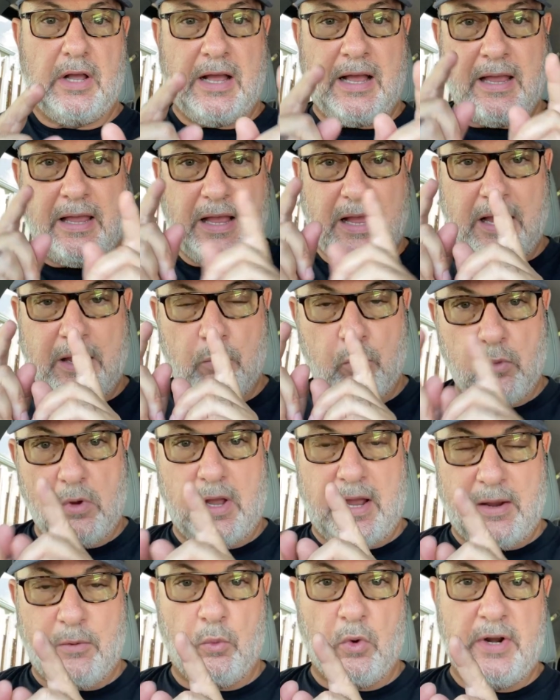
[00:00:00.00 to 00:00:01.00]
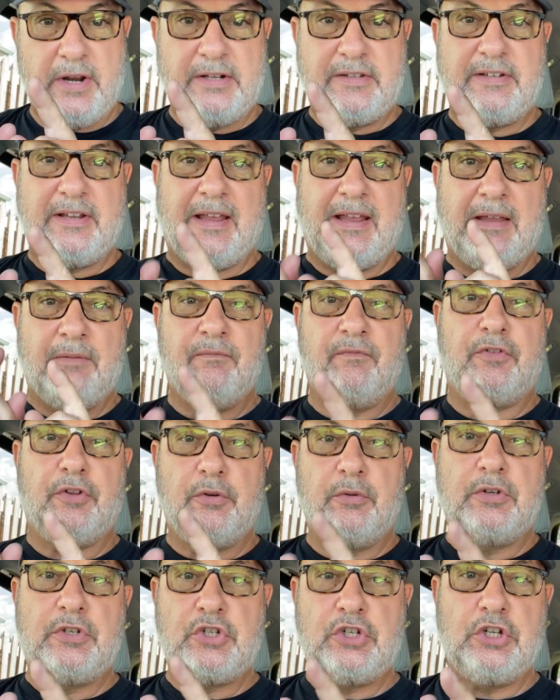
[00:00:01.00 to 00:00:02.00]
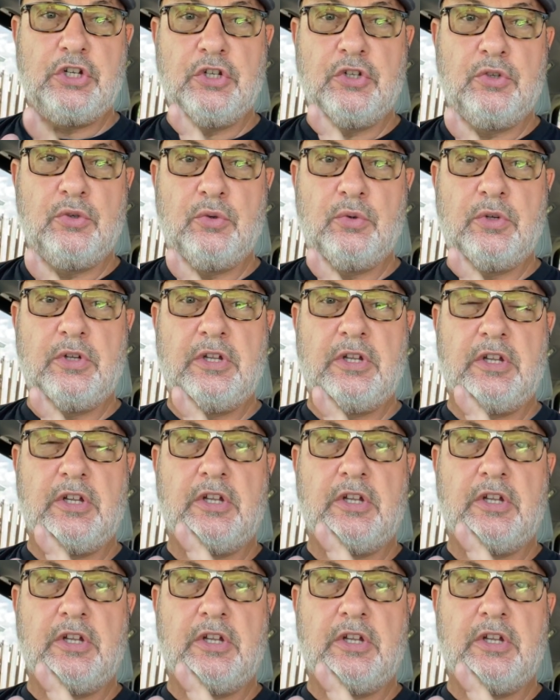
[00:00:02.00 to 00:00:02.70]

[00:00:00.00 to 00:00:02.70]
I wanted to influence you